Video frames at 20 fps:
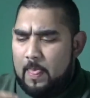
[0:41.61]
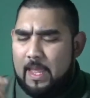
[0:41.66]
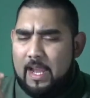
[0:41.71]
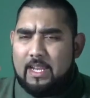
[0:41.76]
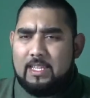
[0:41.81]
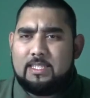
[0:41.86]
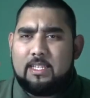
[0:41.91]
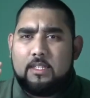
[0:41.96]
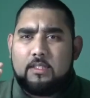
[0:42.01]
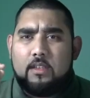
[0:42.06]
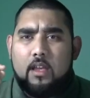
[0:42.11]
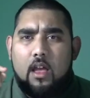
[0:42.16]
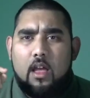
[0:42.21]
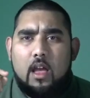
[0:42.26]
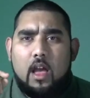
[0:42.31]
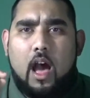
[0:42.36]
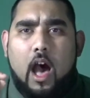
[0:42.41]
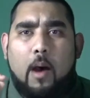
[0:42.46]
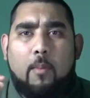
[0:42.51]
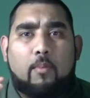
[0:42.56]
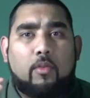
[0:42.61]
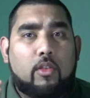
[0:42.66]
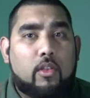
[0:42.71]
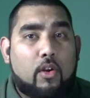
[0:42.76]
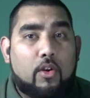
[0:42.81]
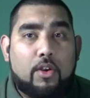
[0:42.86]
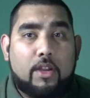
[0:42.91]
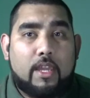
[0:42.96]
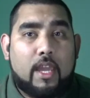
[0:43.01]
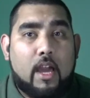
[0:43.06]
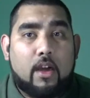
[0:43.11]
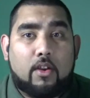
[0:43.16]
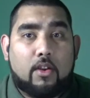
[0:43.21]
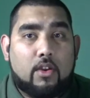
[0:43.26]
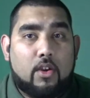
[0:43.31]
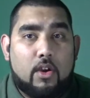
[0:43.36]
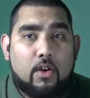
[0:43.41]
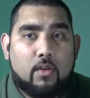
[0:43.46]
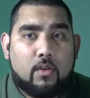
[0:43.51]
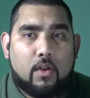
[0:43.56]
And he says, I'm learning how to
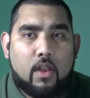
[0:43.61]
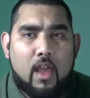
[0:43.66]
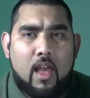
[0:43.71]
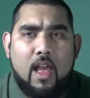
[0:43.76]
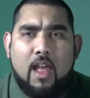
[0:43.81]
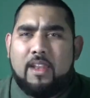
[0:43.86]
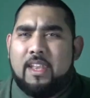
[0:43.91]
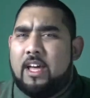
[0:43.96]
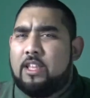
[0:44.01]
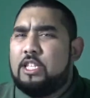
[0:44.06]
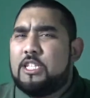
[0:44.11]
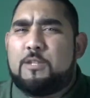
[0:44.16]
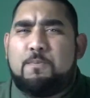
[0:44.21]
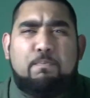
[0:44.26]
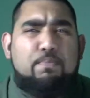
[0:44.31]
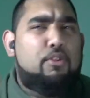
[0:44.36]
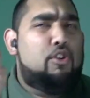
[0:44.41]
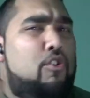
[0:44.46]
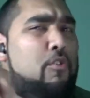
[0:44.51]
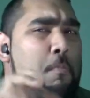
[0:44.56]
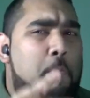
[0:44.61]
code. Now, this blew